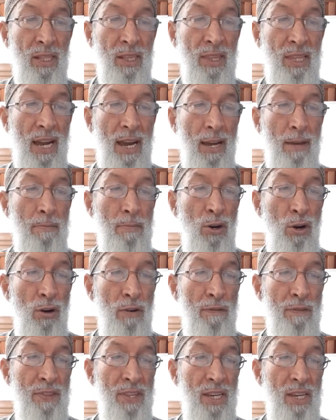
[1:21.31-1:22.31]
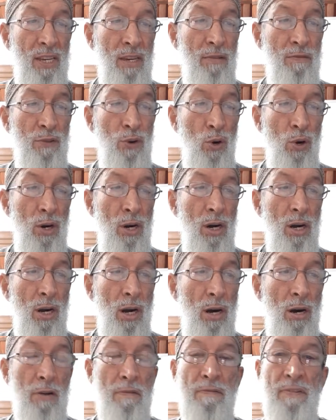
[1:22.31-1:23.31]
time of the give or
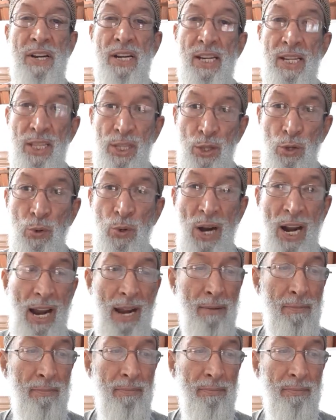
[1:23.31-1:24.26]
covenant Torah.